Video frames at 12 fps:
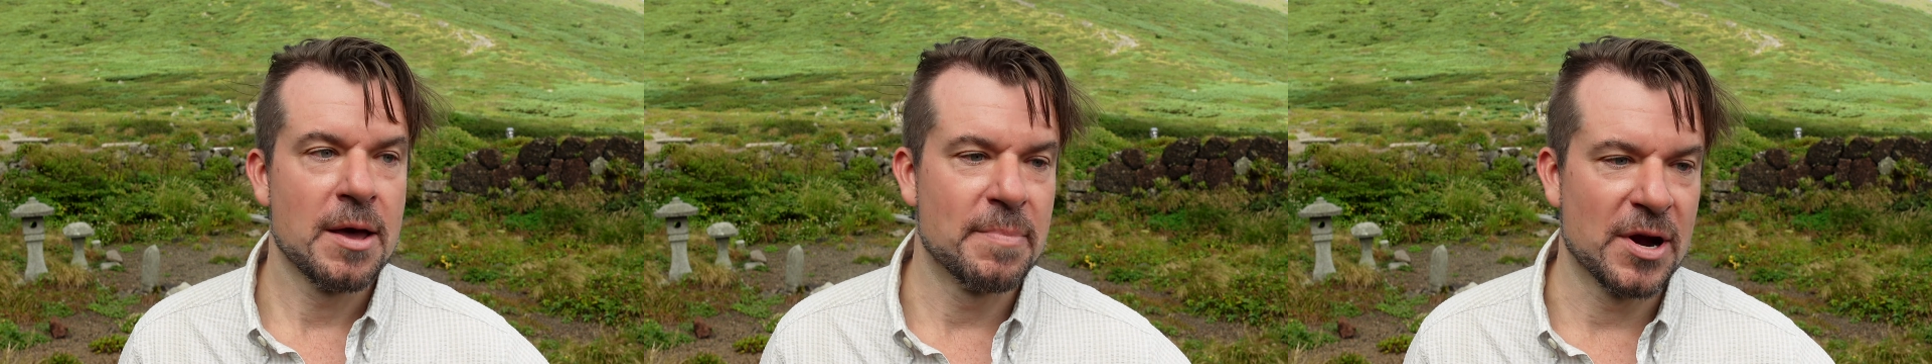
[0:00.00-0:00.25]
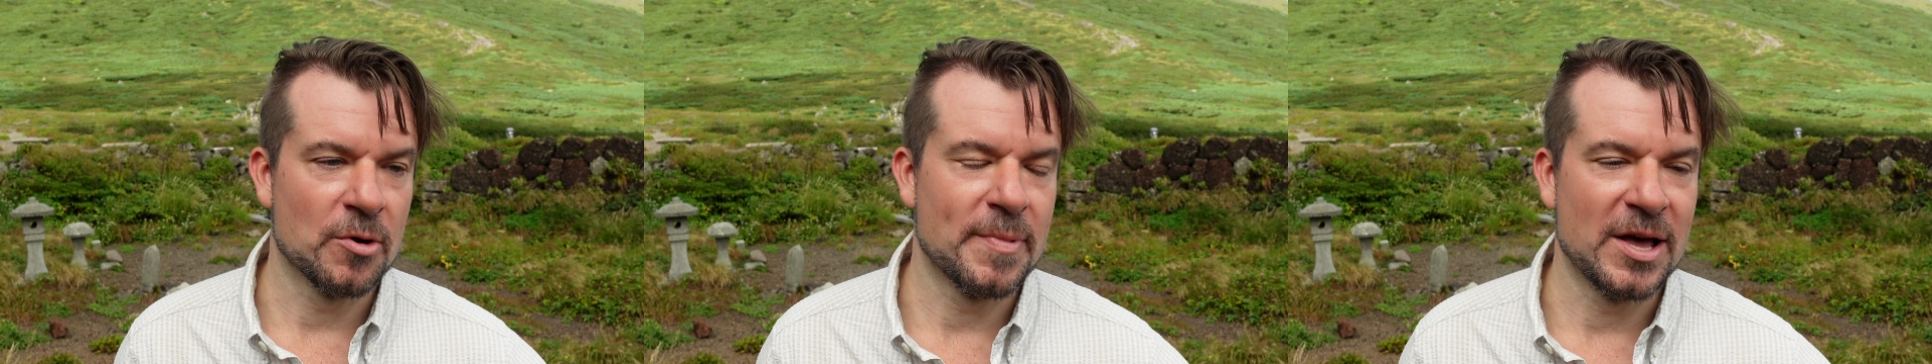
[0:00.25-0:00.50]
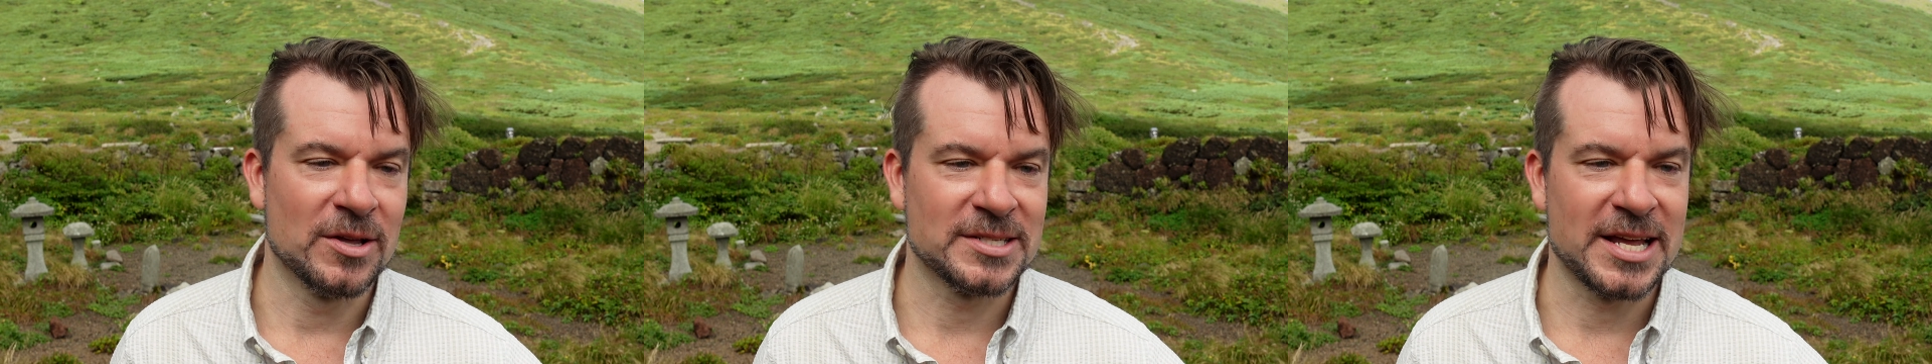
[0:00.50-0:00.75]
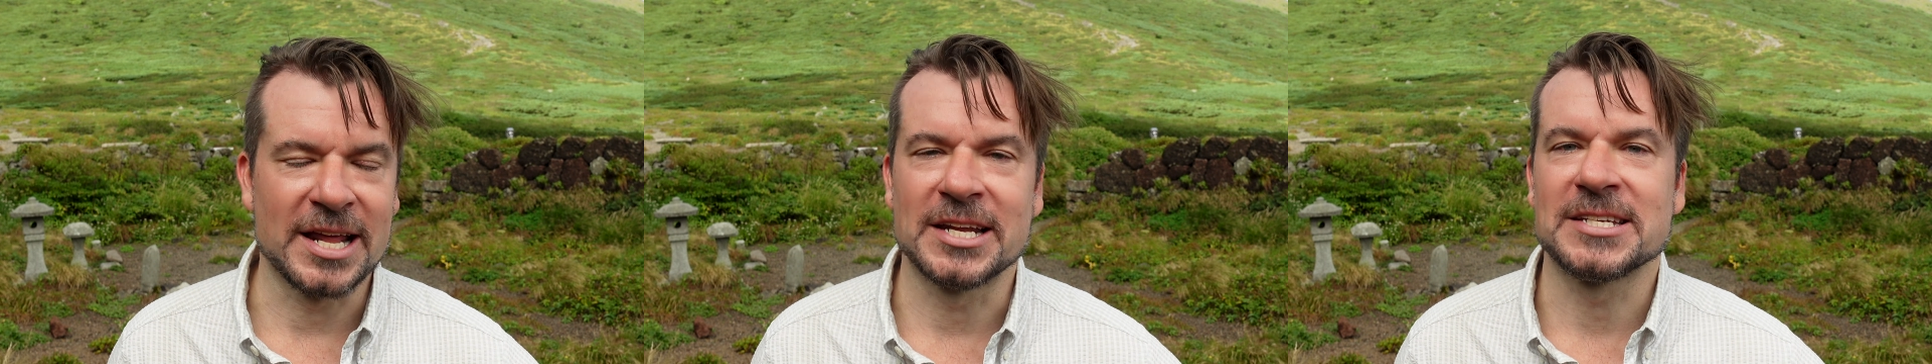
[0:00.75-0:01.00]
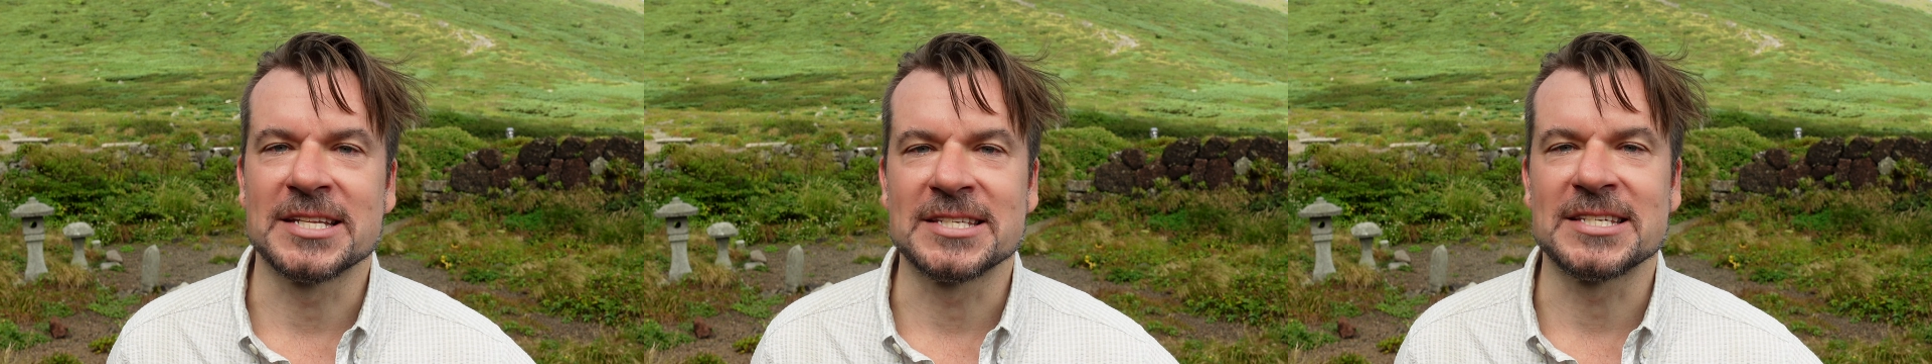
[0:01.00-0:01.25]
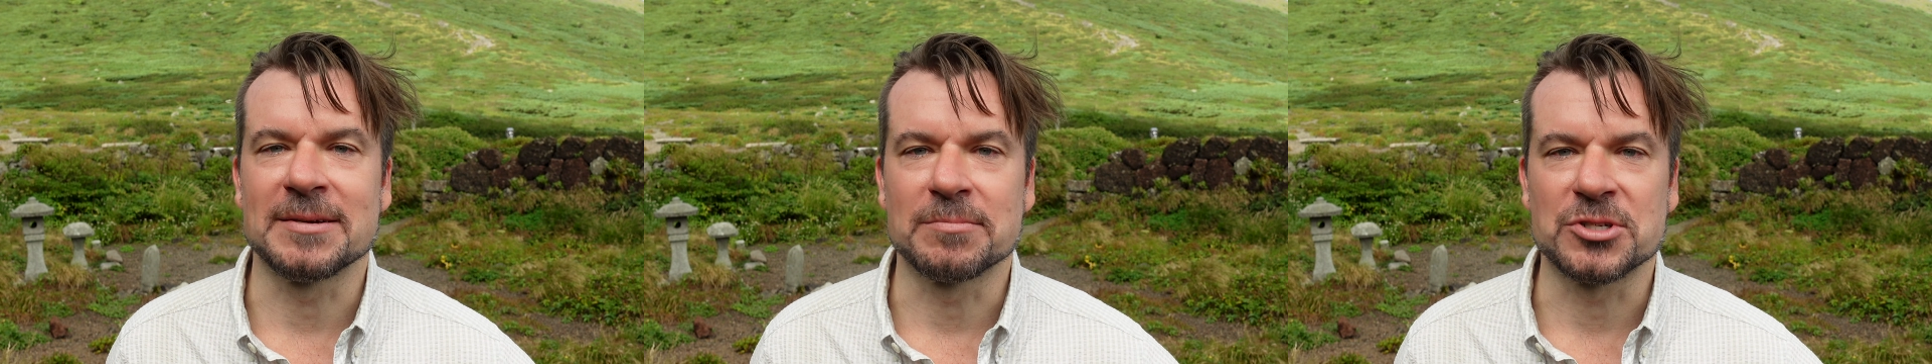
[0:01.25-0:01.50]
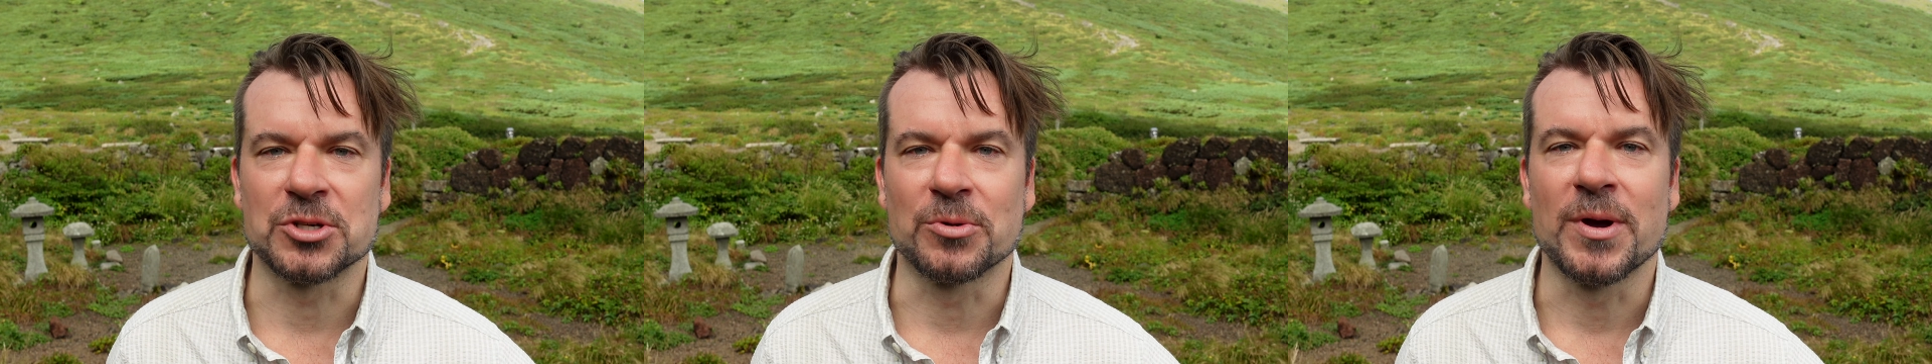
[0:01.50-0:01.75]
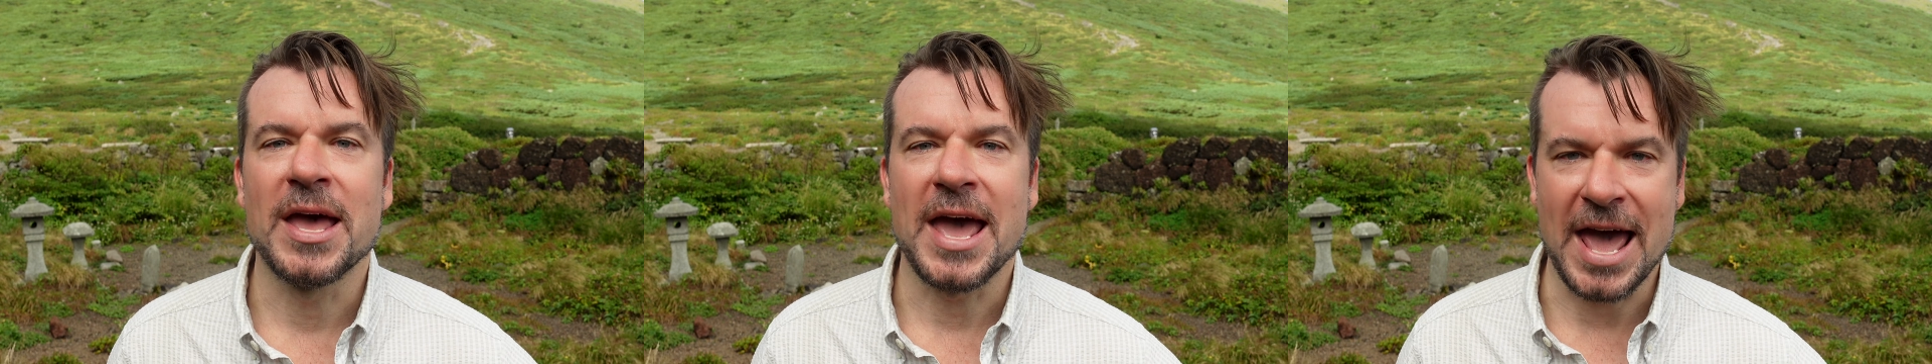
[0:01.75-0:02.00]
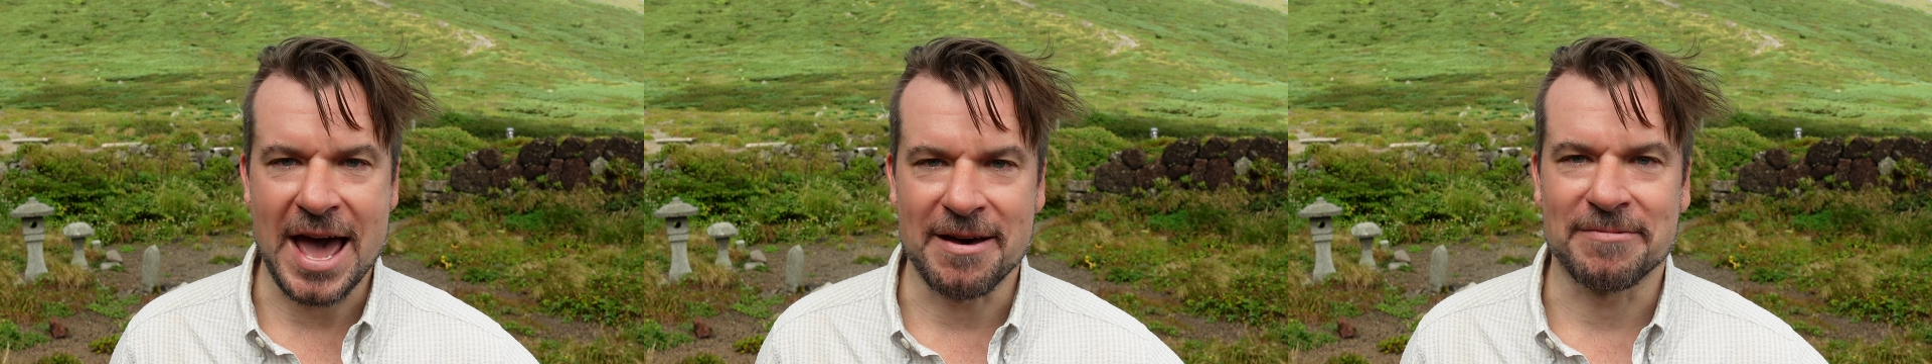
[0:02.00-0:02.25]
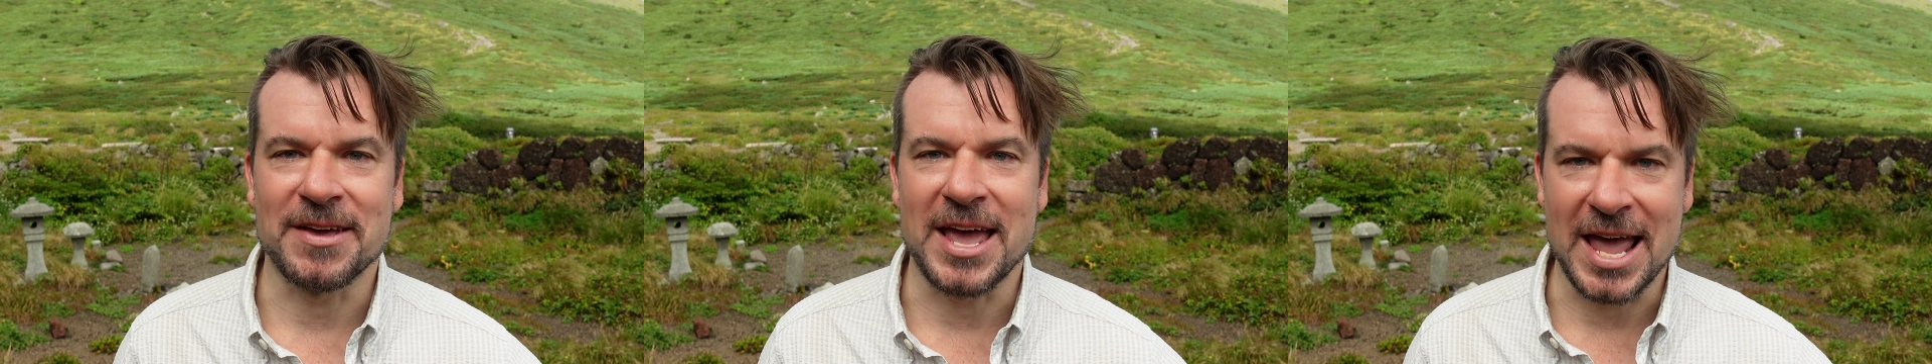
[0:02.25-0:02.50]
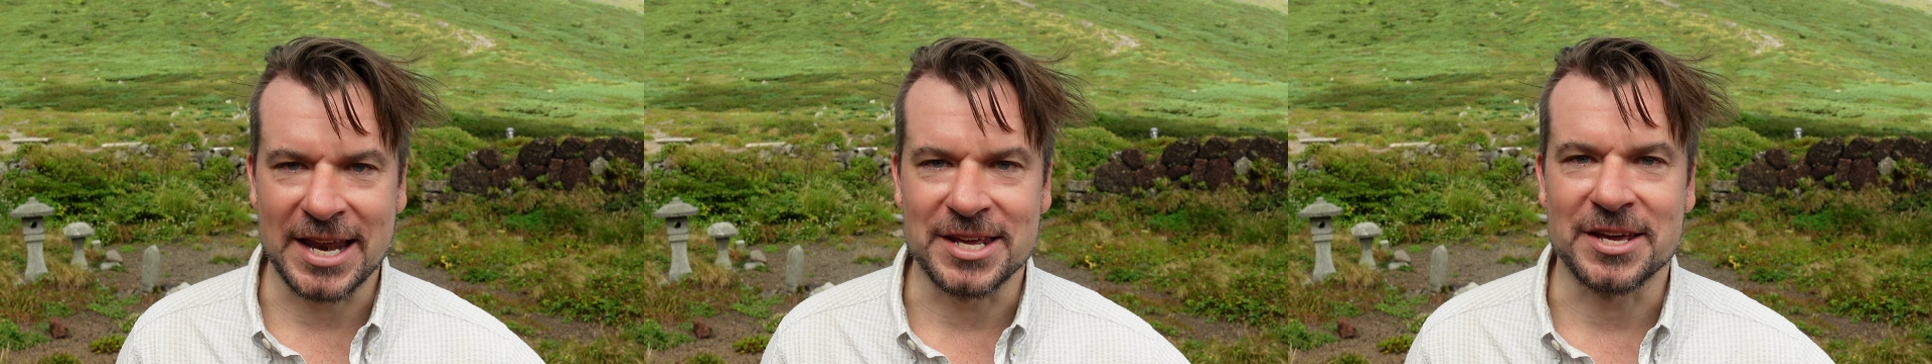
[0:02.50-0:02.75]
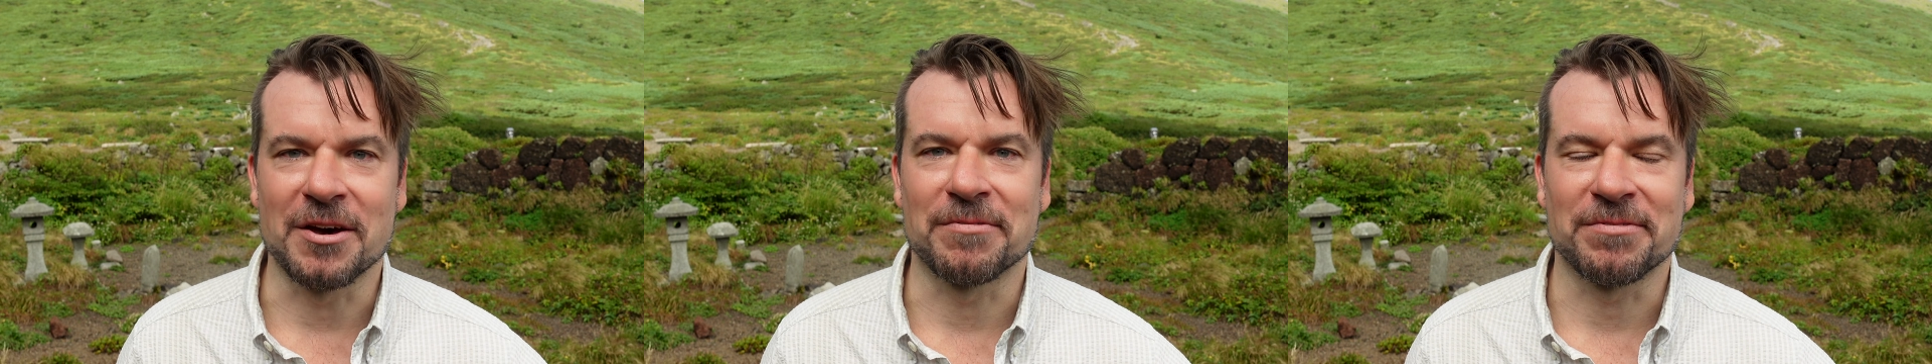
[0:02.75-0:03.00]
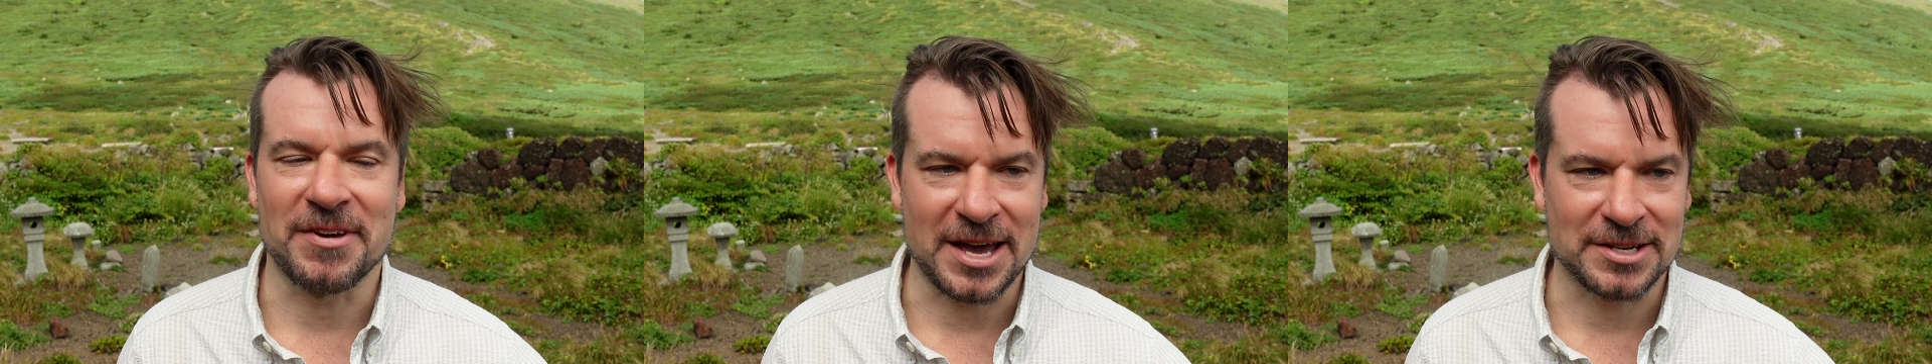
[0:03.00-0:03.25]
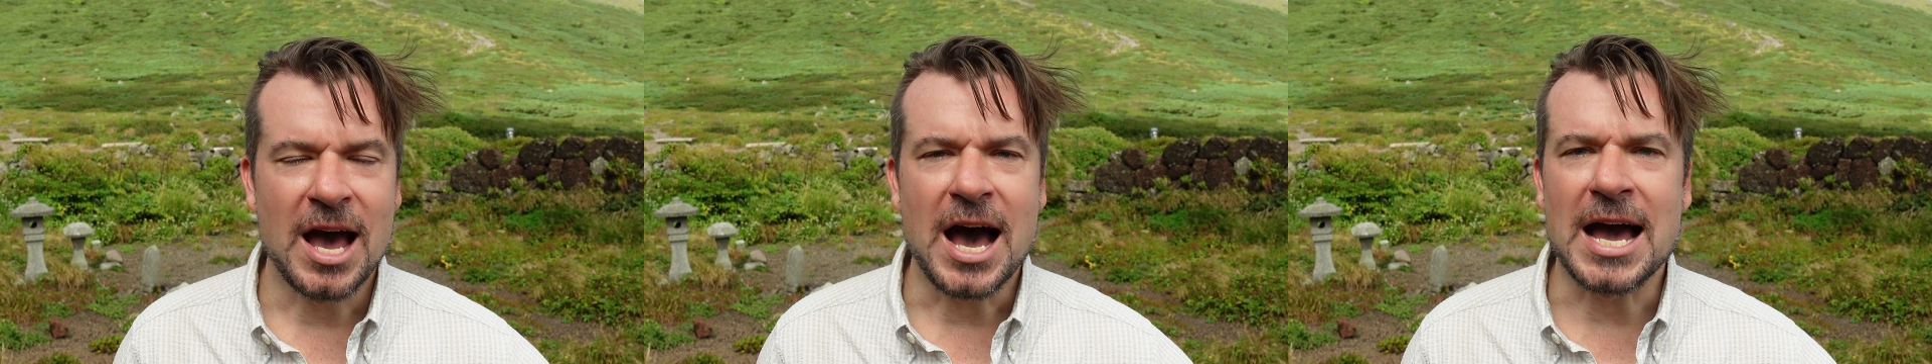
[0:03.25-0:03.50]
bear bells, and it didn't seem to have any effect.